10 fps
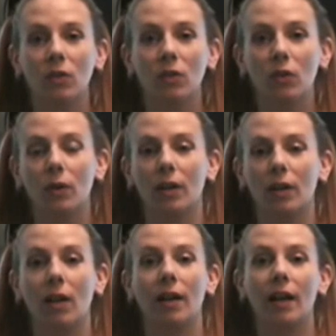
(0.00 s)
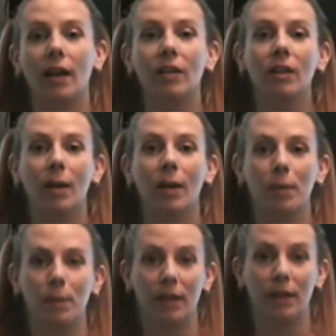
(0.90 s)
video tutorial on how to hook
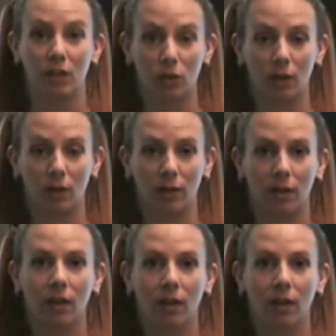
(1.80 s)
up your MIDI controller.